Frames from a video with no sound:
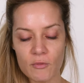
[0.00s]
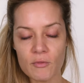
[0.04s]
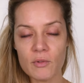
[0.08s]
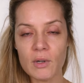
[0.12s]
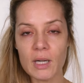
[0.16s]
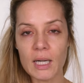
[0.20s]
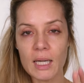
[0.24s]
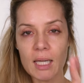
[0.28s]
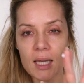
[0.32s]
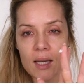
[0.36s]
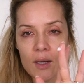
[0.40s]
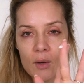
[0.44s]

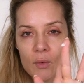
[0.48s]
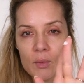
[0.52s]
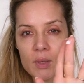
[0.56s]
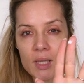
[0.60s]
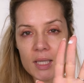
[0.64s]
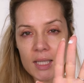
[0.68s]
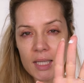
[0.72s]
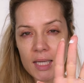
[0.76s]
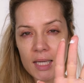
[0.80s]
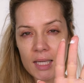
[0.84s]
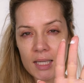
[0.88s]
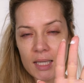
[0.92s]
Really
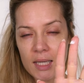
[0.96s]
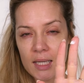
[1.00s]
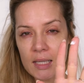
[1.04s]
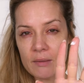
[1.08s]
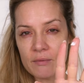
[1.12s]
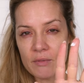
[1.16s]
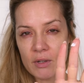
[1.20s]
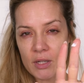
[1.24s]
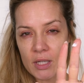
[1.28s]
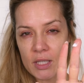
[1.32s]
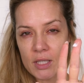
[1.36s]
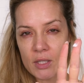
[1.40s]
only need a
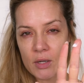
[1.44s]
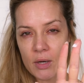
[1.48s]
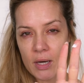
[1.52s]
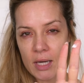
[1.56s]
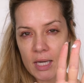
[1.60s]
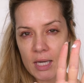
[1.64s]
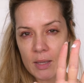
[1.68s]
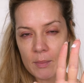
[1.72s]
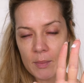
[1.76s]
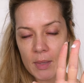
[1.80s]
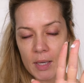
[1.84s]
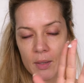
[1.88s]
very
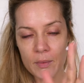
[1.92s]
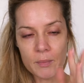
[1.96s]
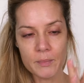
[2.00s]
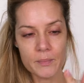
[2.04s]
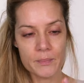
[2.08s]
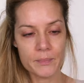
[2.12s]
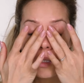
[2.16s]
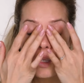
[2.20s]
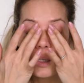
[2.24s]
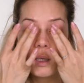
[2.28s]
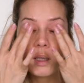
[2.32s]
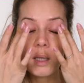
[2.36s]
tiny amount.
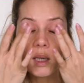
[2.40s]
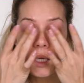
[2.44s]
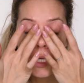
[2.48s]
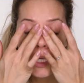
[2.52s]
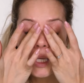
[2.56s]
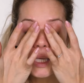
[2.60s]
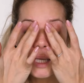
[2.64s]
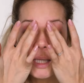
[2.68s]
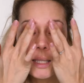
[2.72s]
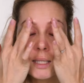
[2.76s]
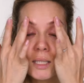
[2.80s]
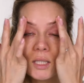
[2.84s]
And
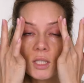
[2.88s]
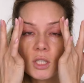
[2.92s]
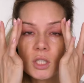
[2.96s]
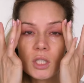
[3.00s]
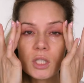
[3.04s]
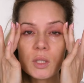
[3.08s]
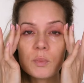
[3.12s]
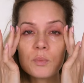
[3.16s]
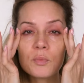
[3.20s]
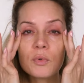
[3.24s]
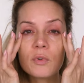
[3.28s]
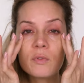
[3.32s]
again, this
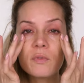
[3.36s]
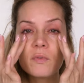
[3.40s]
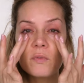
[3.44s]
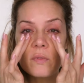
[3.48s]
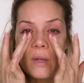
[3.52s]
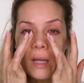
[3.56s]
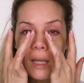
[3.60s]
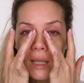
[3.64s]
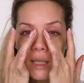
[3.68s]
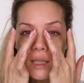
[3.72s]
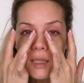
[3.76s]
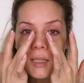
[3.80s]
just
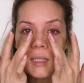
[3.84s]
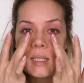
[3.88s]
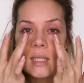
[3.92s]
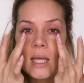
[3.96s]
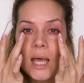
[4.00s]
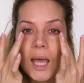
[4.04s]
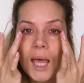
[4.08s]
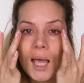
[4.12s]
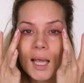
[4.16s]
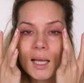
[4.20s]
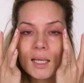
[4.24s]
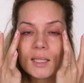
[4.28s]
prevents the
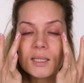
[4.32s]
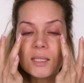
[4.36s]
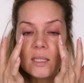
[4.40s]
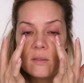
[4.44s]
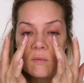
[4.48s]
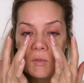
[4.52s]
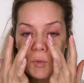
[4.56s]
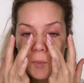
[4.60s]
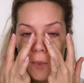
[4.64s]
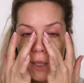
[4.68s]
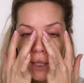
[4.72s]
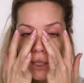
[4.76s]

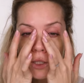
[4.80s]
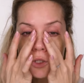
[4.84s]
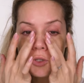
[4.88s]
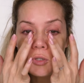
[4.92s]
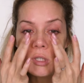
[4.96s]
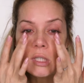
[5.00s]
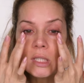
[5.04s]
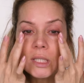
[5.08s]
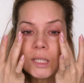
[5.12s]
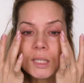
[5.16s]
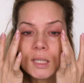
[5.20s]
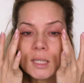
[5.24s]
actives
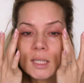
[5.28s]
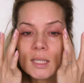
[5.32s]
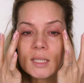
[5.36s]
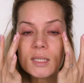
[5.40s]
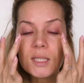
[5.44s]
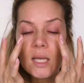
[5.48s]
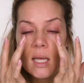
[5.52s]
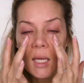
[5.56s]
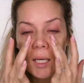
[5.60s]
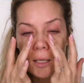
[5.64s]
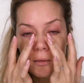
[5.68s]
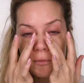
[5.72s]
penetrating
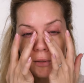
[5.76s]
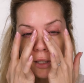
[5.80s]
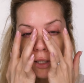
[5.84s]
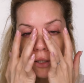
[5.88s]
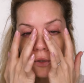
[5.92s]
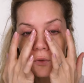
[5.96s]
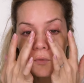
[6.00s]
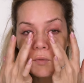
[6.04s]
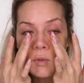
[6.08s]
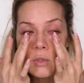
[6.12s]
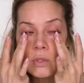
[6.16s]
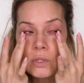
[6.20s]
this area
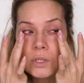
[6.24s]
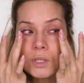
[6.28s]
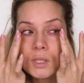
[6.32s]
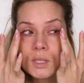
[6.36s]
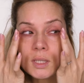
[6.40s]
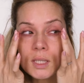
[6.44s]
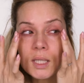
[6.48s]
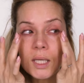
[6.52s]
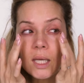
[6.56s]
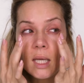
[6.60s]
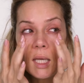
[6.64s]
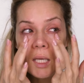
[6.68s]
of your
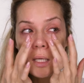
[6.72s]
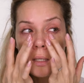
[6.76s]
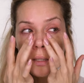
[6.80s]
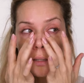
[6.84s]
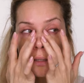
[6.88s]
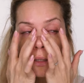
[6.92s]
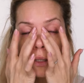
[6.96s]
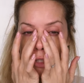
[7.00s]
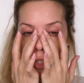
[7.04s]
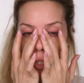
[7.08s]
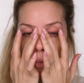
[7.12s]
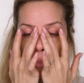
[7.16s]

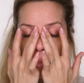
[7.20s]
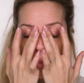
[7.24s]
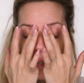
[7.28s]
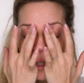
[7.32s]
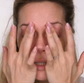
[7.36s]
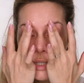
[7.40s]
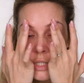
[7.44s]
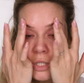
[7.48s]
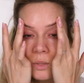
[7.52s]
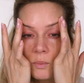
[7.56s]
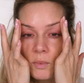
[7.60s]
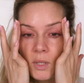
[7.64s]
skin. Don't
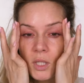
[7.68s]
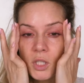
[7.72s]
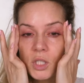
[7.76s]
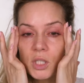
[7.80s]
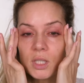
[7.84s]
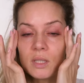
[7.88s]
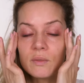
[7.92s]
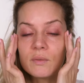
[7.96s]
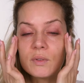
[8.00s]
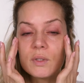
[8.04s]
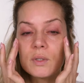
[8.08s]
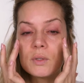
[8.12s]
worry too much
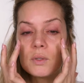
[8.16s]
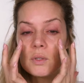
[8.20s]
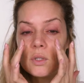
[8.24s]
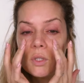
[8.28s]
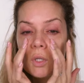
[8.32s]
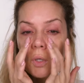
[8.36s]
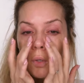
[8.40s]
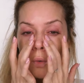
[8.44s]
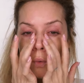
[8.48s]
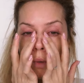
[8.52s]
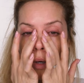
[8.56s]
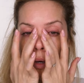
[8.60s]
if you
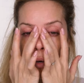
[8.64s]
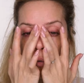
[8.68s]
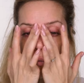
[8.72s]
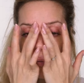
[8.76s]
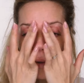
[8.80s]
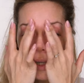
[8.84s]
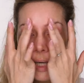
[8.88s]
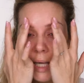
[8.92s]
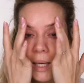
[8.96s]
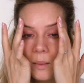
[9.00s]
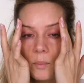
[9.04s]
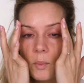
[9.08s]
do
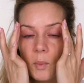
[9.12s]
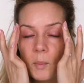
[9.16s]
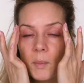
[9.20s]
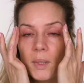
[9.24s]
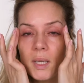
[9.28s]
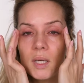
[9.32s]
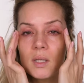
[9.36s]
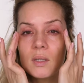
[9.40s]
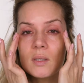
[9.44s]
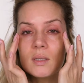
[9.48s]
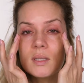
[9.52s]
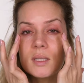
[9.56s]
overlap
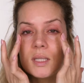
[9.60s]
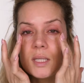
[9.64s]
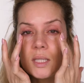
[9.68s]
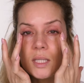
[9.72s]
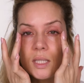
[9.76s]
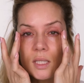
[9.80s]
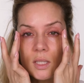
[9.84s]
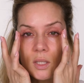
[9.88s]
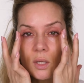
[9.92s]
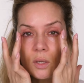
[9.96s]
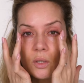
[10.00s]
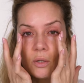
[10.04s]
because this
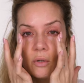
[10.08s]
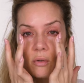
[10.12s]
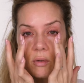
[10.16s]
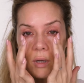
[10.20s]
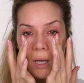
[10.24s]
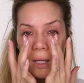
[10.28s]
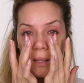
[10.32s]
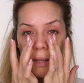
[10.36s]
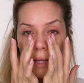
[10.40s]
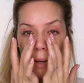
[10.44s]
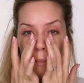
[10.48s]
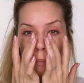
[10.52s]
is going to
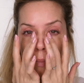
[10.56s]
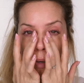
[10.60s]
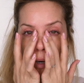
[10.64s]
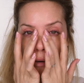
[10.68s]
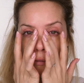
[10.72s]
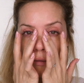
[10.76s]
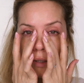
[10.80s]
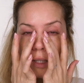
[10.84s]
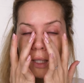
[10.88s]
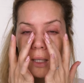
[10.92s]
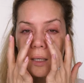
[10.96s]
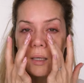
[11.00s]
create that
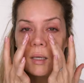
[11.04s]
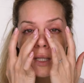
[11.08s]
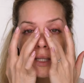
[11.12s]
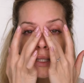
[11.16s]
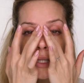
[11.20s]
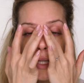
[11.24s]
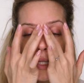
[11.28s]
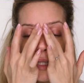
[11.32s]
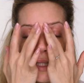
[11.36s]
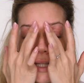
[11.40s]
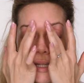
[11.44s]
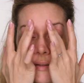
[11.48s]
barrier. The
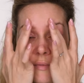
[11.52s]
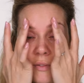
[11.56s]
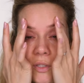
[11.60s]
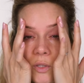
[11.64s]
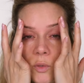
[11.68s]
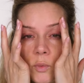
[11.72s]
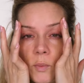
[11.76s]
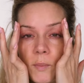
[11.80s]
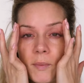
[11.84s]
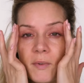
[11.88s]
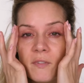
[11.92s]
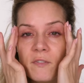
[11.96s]

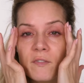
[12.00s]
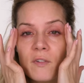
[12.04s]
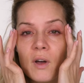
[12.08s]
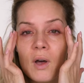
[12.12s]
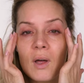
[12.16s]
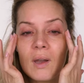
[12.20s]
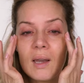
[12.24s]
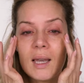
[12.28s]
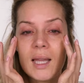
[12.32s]
sensitivity will be far